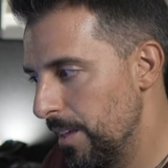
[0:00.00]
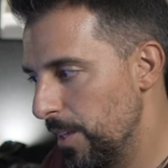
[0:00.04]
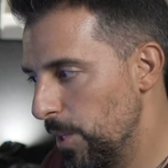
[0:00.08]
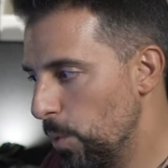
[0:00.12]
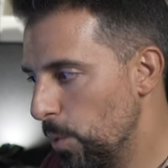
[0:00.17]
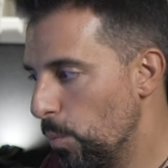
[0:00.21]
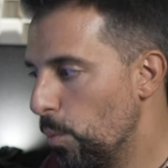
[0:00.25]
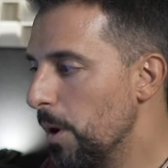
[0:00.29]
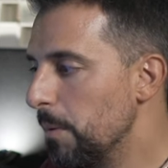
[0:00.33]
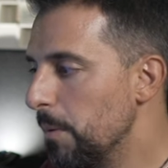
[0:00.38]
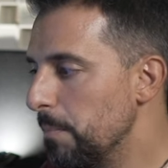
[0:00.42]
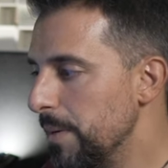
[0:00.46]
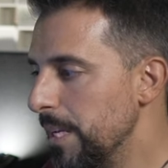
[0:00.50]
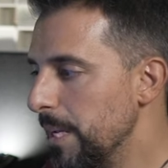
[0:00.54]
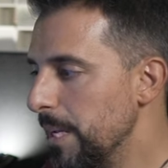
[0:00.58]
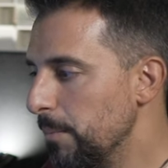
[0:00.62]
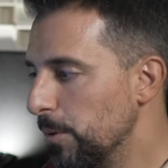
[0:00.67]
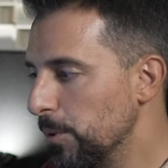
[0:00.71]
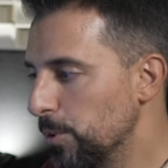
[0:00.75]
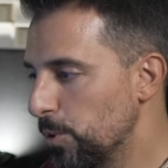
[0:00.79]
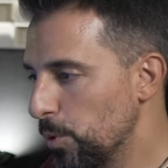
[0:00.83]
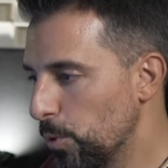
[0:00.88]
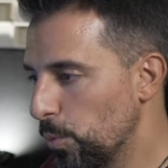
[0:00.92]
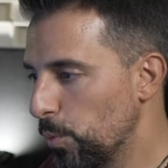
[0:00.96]
you won't be
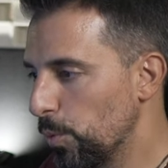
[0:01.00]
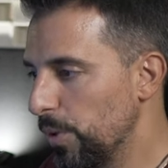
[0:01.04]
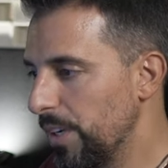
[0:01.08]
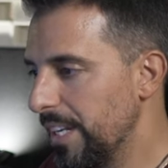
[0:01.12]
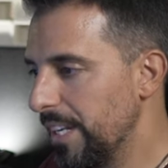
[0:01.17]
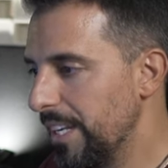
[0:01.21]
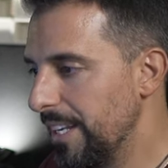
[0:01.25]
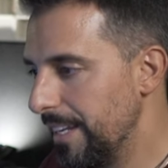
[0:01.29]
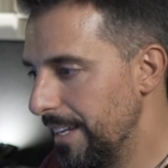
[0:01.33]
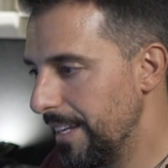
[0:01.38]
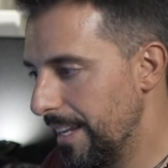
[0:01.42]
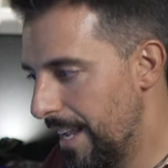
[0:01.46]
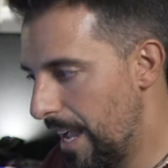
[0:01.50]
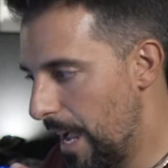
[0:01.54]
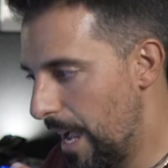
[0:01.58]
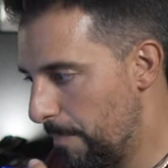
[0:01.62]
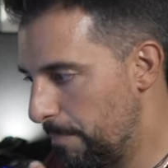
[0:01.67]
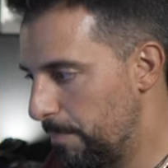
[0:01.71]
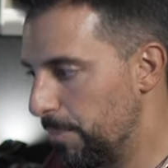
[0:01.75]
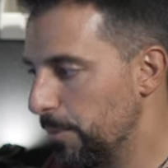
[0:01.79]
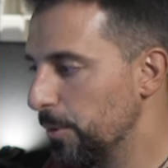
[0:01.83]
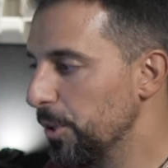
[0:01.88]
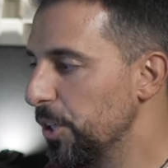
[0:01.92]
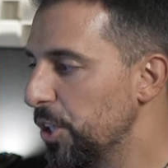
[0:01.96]
able to really
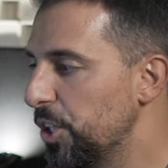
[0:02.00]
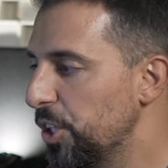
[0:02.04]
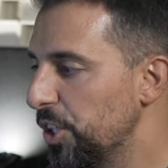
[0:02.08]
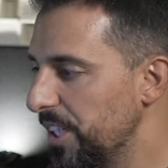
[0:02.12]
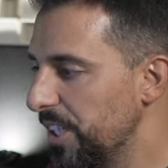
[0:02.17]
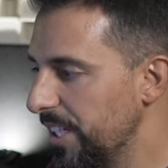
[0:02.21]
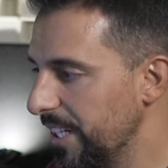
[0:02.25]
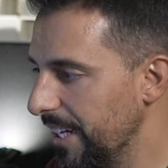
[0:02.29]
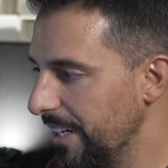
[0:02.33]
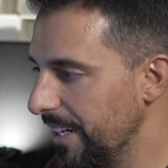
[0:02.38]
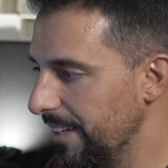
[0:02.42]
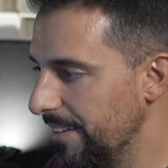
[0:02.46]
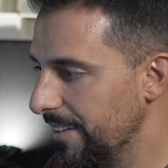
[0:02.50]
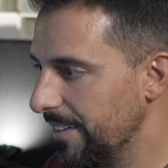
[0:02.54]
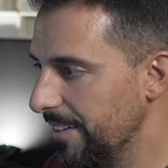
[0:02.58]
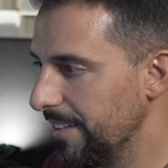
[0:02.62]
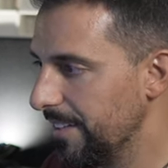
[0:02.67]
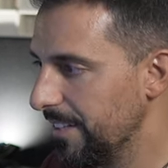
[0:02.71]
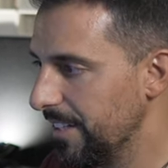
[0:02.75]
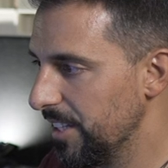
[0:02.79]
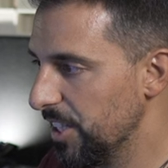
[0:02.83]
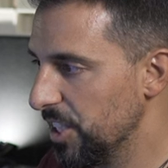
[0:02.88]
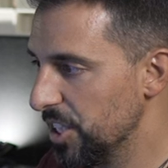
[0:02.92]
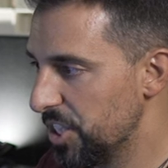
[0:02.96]
appreciate
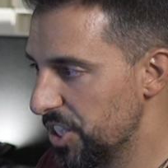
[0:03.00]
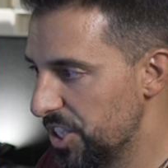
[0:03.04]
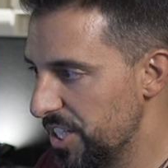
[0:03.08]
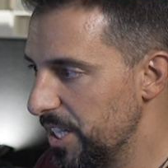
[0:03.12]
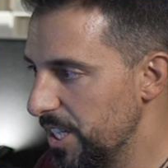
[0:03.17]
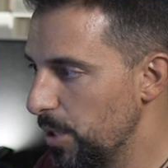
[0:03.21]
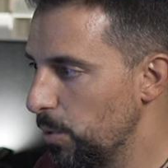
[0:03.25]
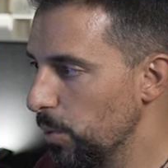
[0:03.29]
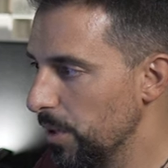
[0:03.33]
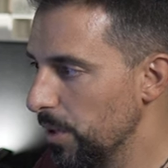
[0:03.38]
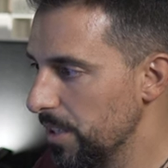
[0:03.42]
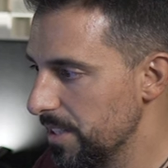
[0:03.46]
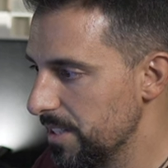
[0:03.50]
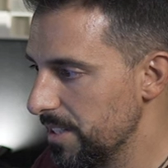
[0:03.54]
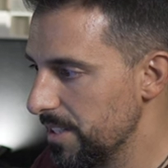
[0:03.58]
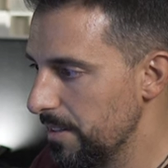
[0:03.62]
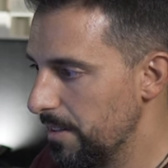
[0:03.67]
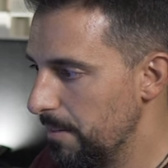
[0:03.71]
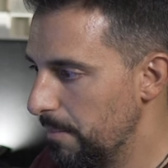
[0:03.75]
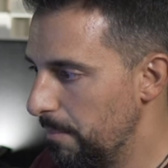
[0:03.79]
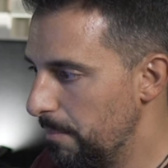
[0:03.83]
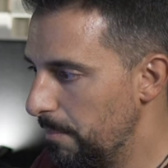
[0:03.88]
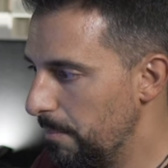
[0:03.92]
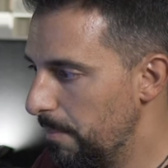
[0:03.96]
the sequence
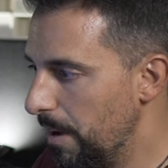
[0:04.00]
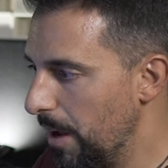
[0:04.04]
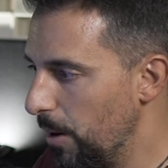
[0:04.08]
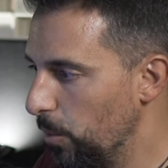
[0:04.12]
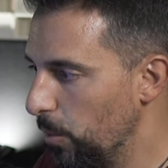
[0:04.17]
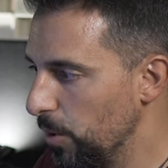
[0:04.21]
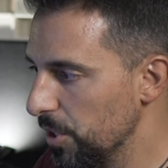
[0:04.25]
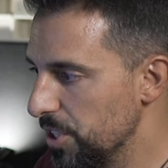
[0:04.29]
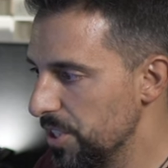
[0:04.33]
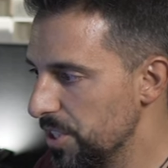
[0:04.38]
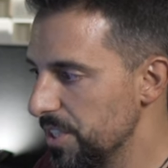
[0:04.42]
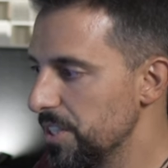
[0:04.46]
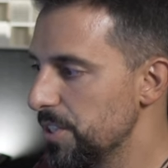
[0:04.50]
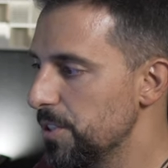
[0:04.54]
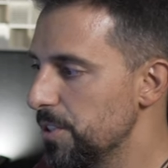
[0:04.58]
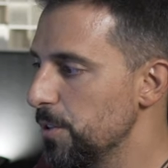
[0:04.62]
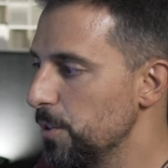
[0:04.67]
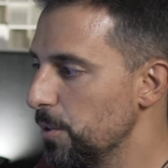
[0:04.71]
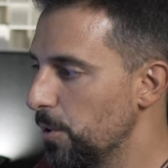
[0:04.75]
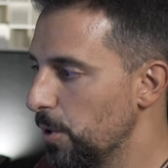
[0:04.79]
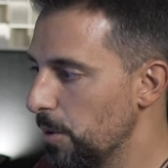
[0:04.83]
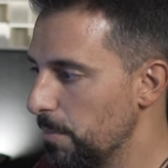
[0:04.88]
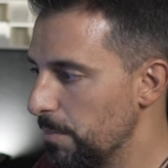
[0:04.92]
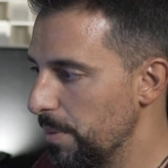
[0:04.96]
by which these
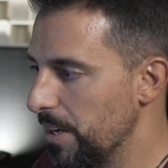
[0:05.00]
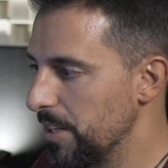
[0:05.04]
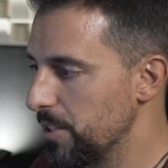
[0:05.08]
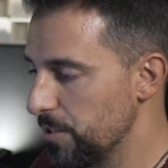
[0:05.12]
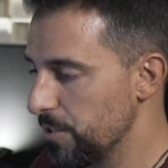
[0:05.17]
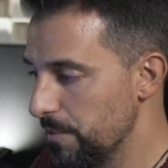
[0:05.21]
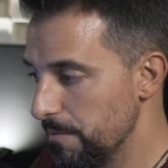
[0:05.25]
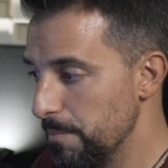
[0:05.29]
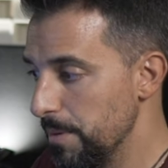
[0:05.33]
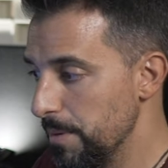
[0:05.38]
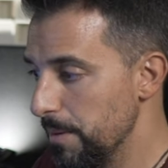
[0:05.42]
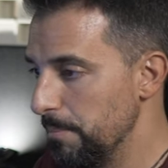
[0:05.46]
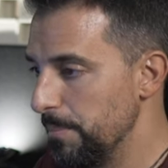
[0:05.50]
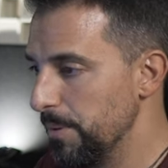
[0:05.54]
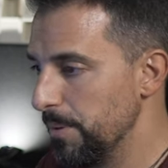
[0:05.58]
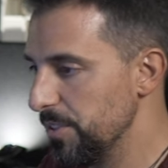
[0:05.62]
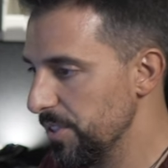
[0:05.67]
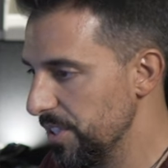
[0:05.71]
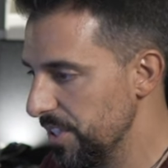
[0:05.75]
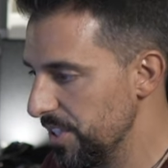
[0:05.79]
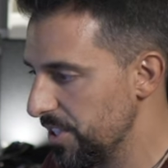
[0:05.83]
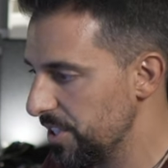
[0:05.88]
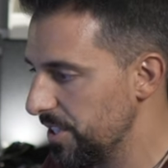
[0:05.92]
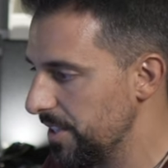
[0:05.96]
two compressors have been
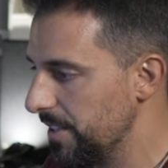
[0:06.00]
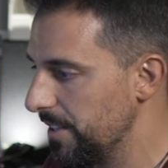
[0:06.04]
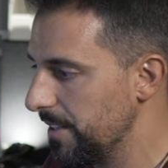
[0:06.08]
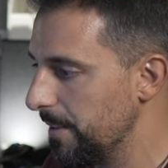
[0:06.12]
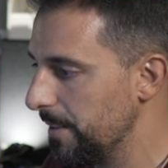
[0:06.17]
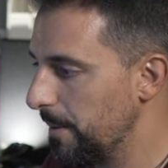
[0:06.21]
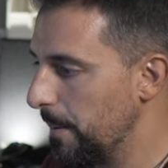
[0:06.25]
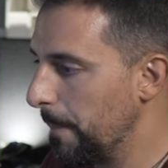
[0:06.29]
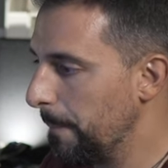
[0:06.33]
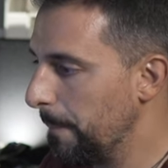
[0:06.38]
positioned.